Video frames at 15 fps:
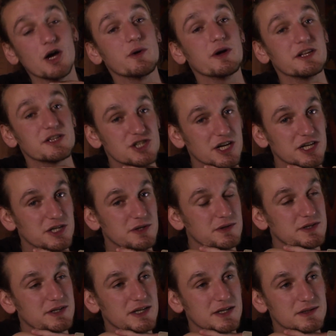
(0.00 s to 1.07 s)
it's Jaguar
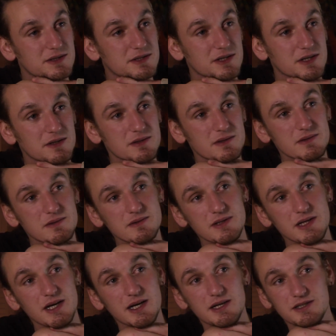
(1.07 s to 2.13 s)
again. So yeah.
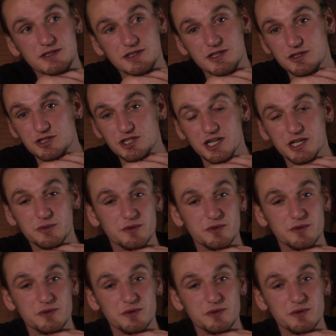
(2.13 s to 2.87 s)
So Jaguar a